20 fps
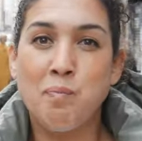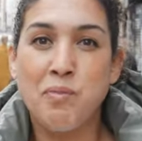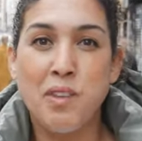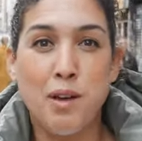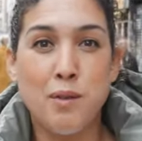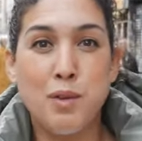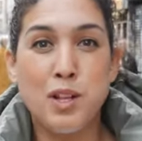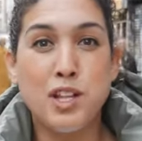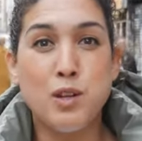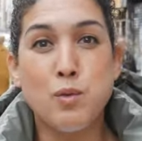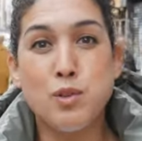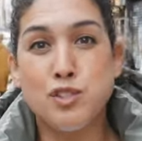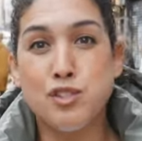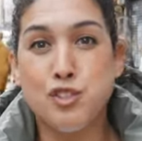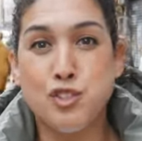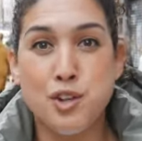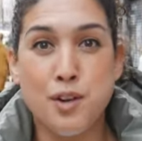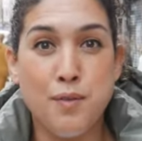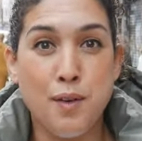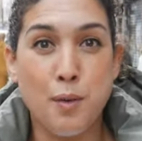I really
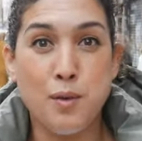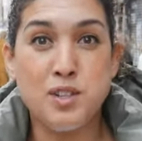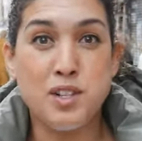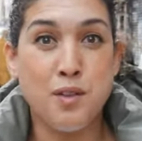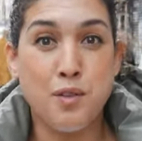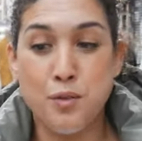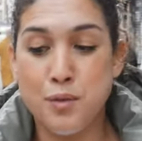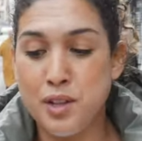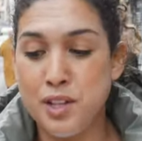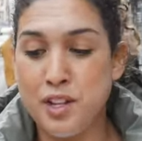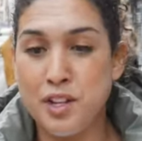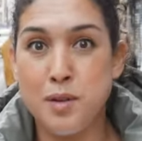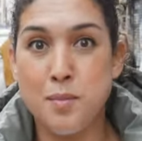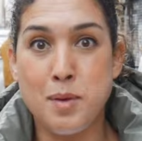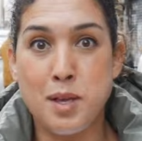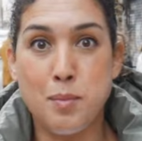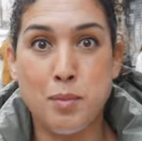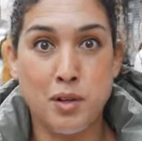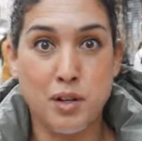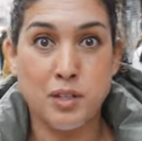wasn't sure if I was ever really going to
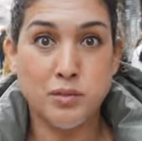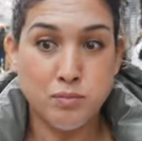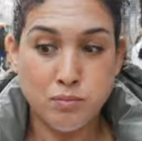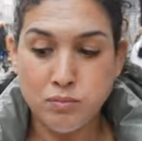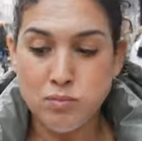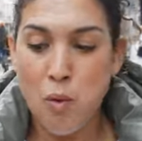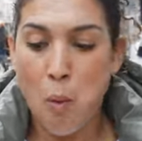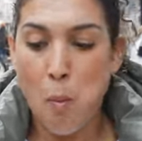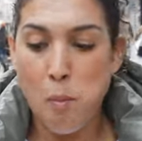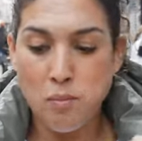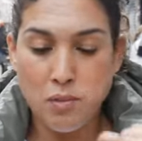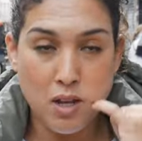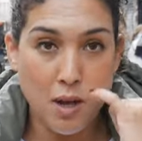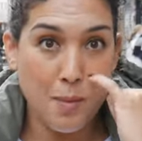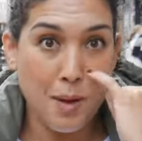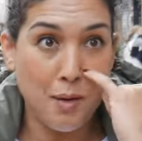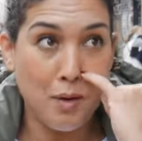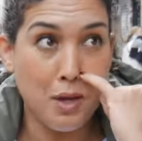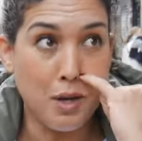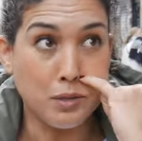be able to
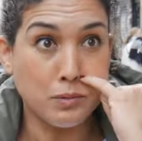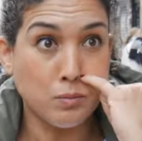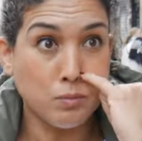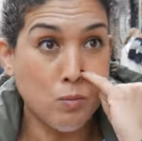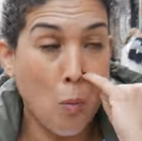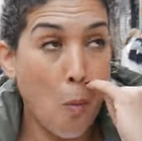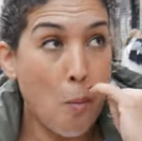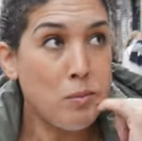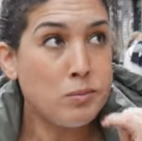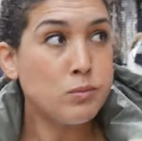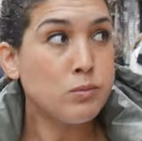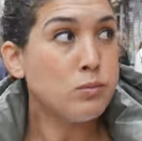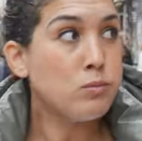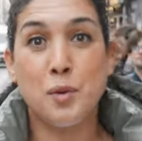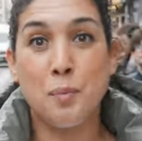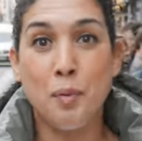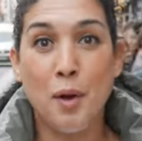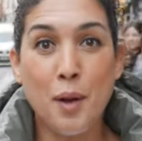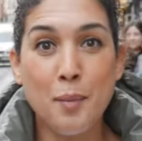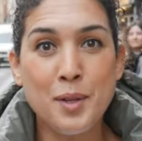come out here.
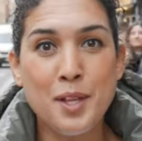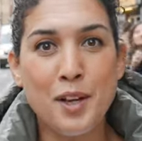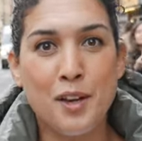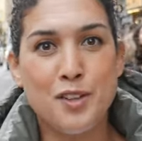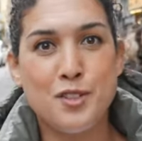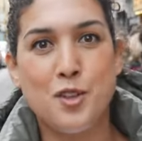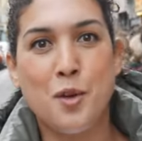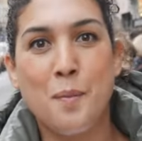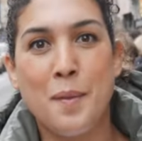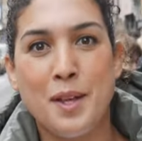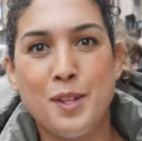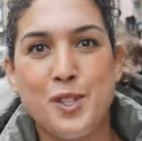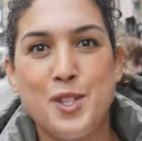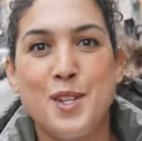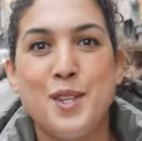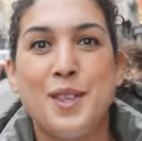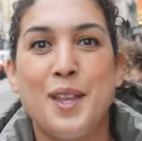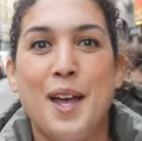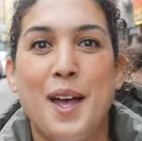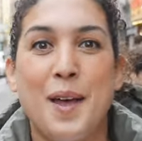Should probably also
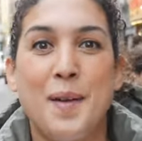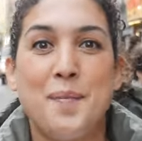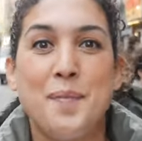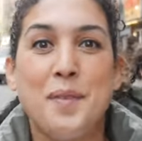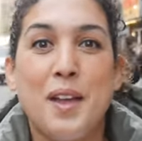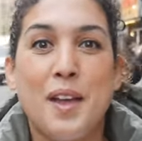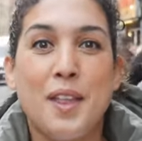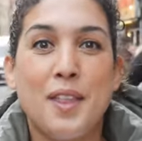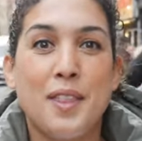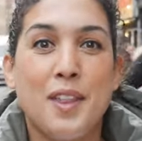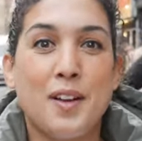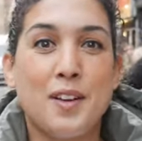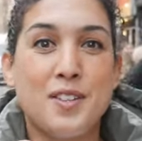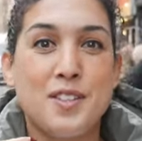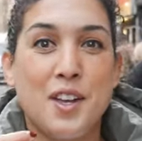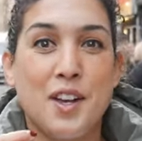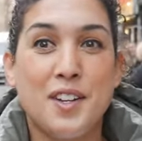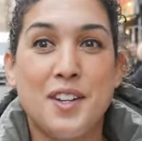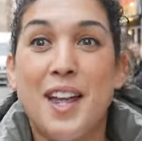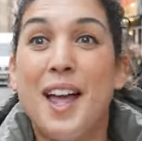mention that
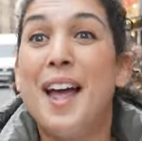there's a